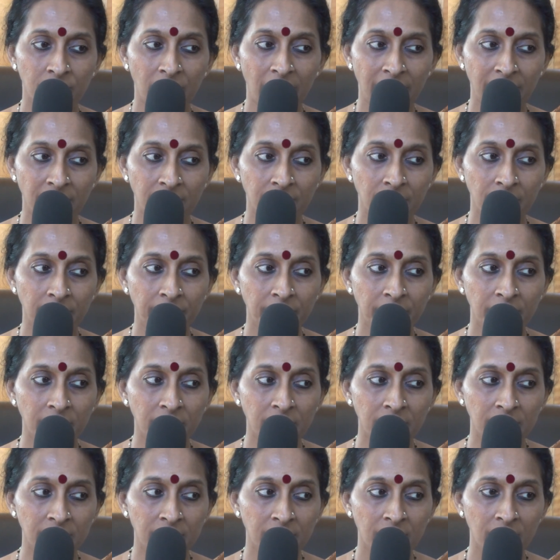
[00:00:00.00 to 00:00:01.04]
I
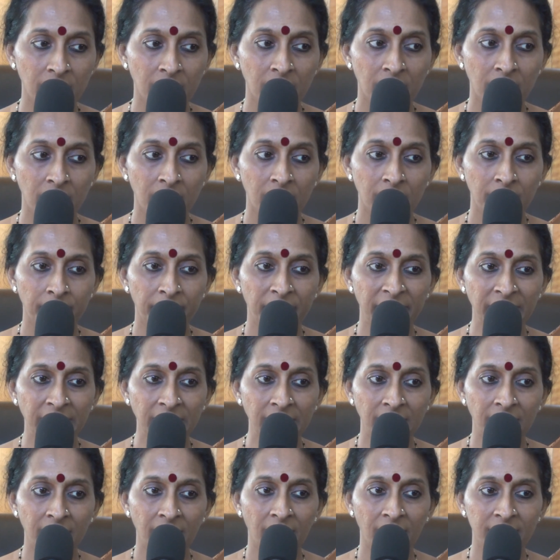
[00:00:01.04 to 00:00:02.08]
remember
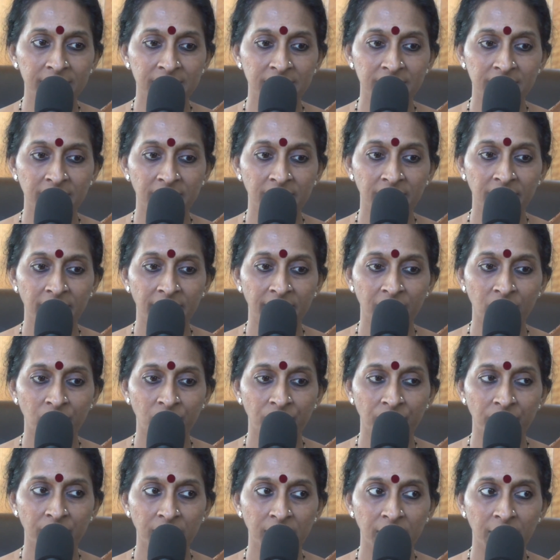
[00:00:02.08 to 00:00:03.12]
many classes at the end
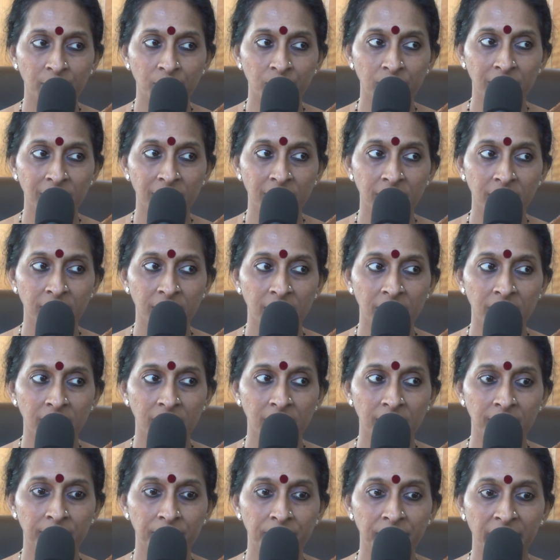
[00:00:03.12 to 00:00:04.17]
of it, he would
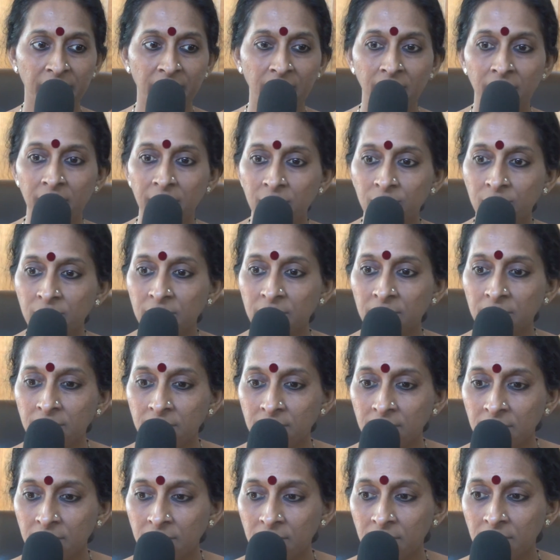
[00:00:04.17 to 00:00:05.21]
break into a
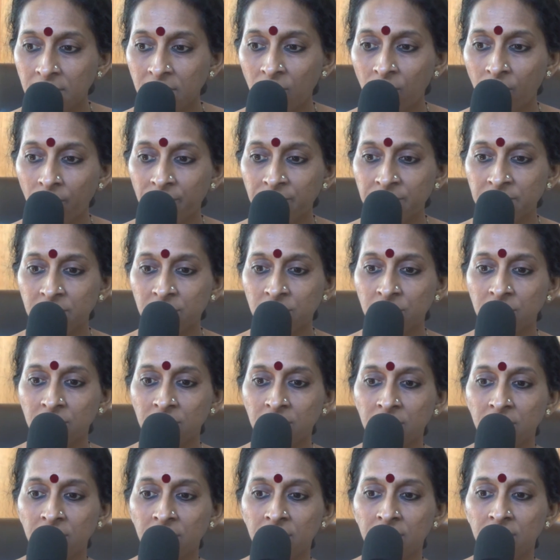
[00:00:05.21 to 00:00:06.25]

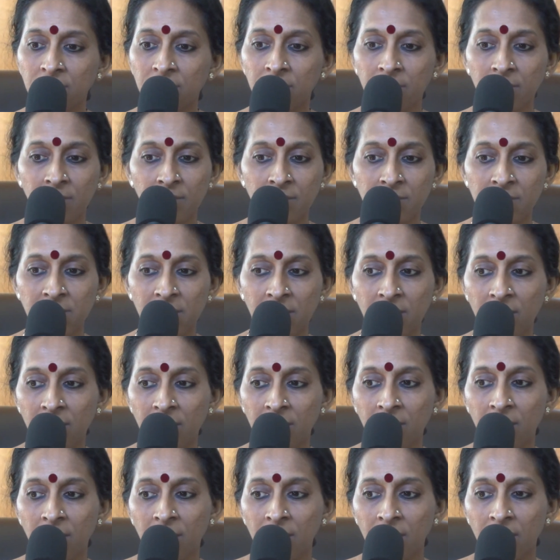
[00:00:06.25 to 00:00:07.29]
composition in, say,
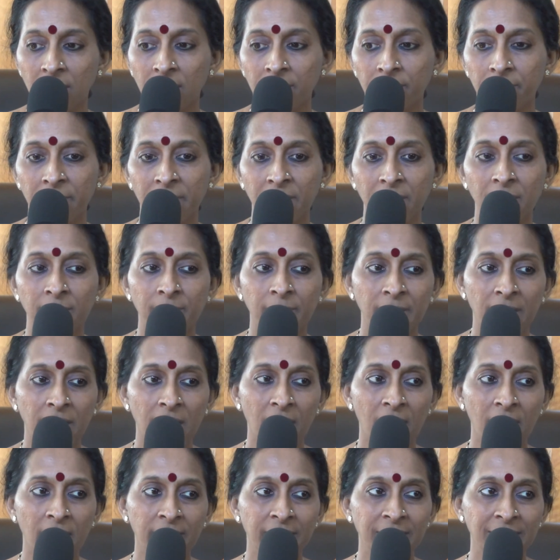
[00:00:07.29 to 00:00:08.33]
Megh
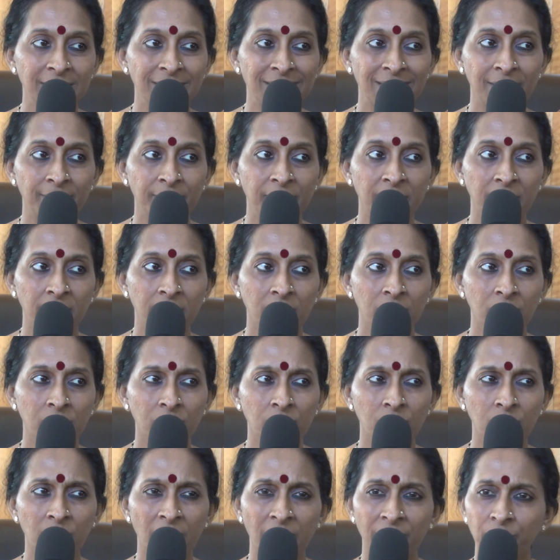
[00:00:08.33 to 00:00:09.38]
Malhar and tell me, you
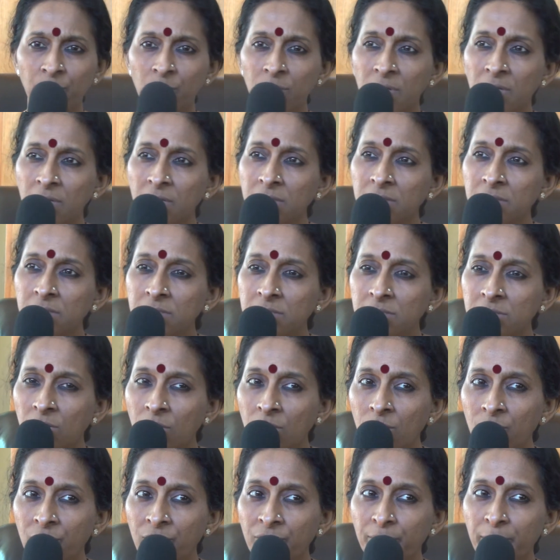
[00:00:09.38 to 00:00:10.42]
know, have you heard the
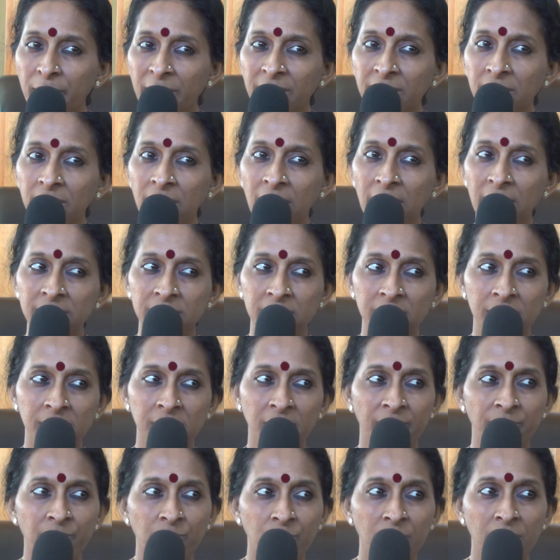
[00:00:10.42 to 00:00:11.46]
song of Mehdi
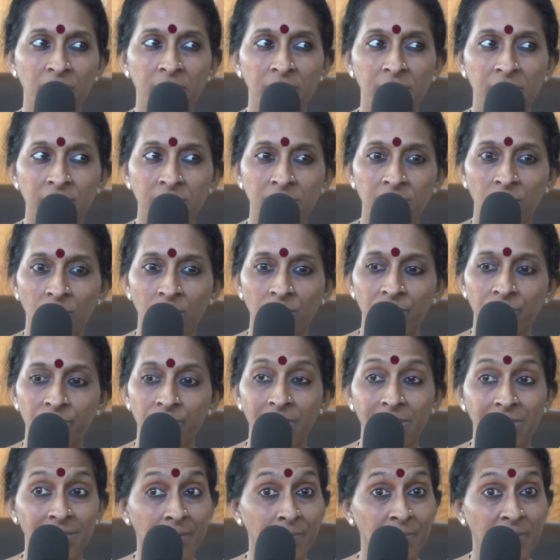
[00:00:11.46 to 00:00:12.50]
Hassan? Have you heard the song of
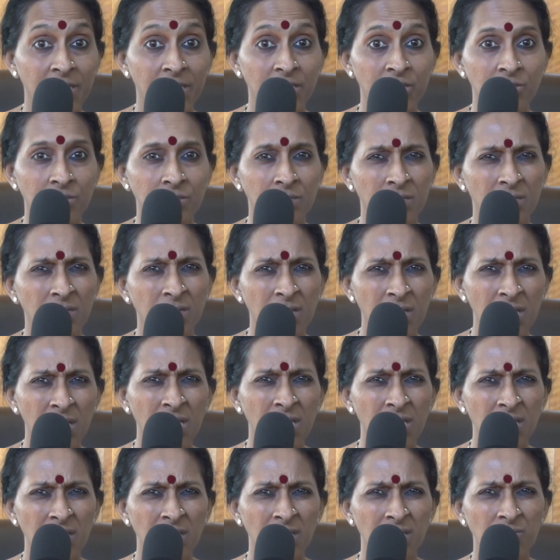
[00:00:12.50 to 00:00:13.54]
Lata Mangeshkar?
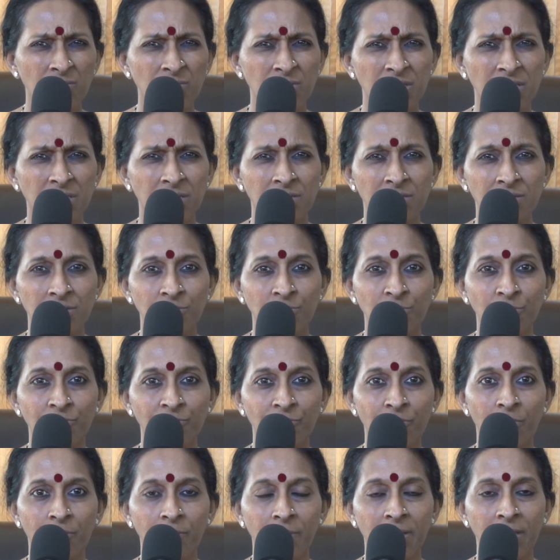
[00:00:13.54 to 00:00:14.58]
Can you sing the tune
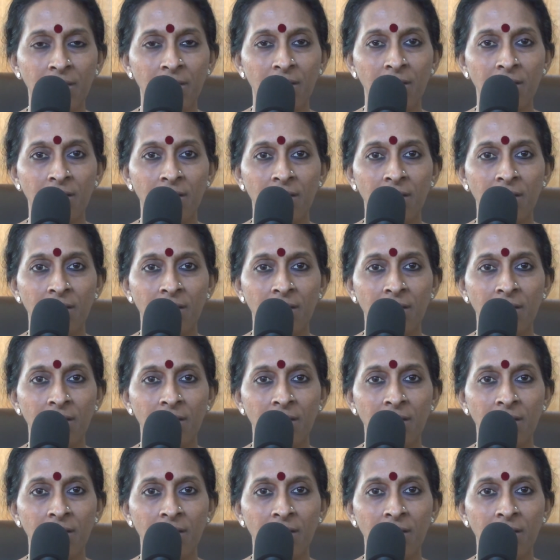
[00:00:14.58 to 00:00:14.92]
for me?